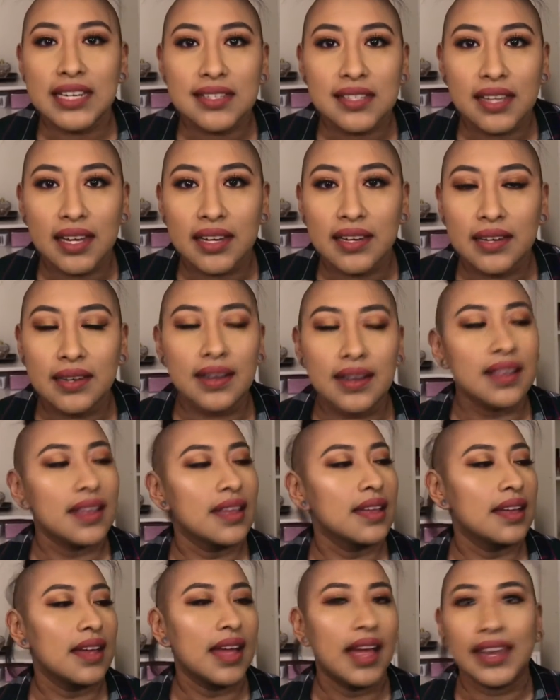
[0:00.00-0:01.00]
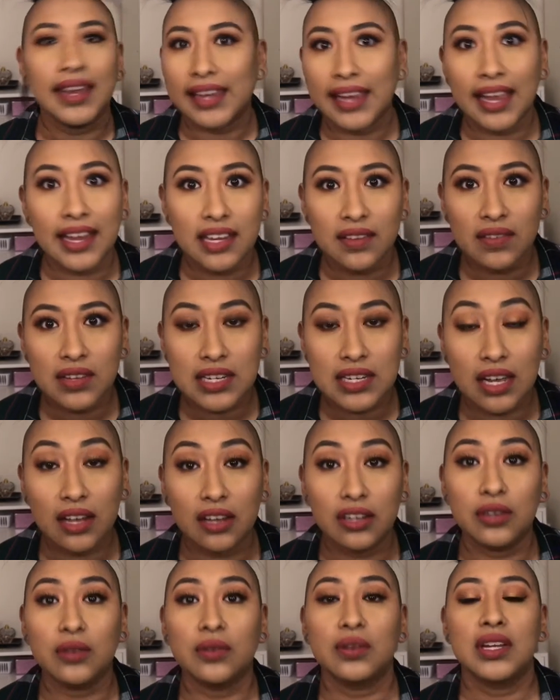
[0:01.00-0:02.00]
excited. I can't even tell
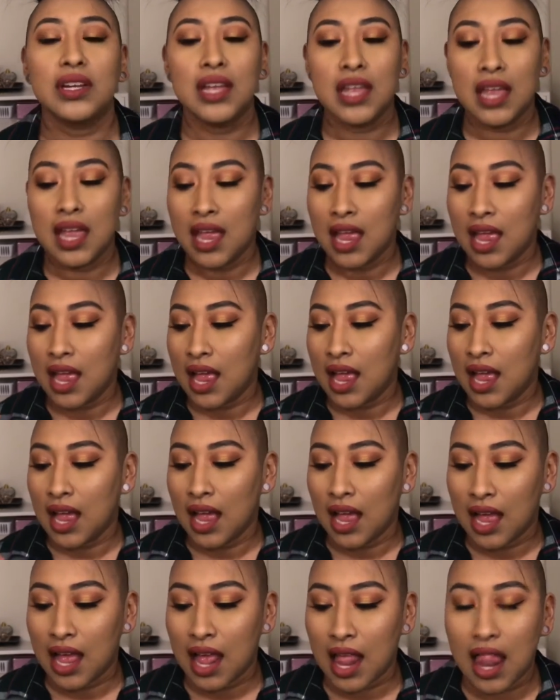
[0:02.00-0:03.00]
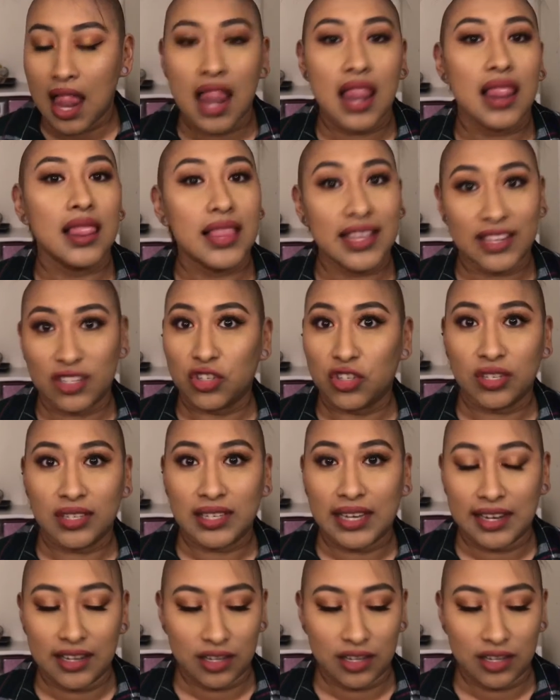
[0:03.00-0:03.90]
you. Let's just get